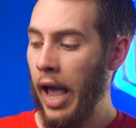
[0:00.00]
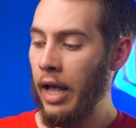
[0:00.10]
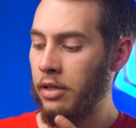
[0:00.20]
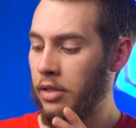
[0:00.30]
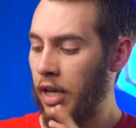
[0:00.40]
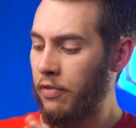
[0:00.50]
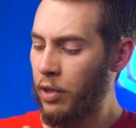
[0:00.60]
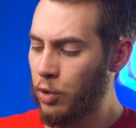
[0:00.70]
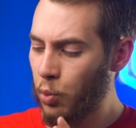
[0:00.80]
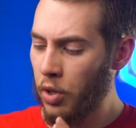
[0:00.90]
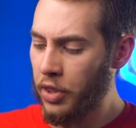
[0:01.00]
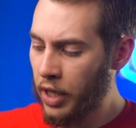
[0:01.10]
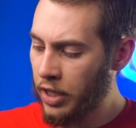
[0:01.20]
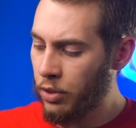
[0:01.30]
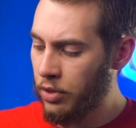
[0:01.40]
And if there was one
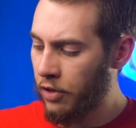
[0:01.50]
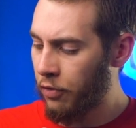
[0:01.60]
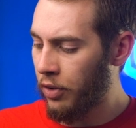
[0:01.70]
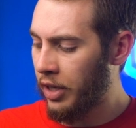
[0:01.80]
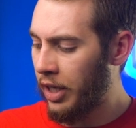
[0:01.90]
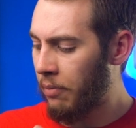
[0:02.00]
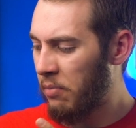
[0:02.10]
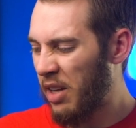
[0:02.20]
thing I'd do differently,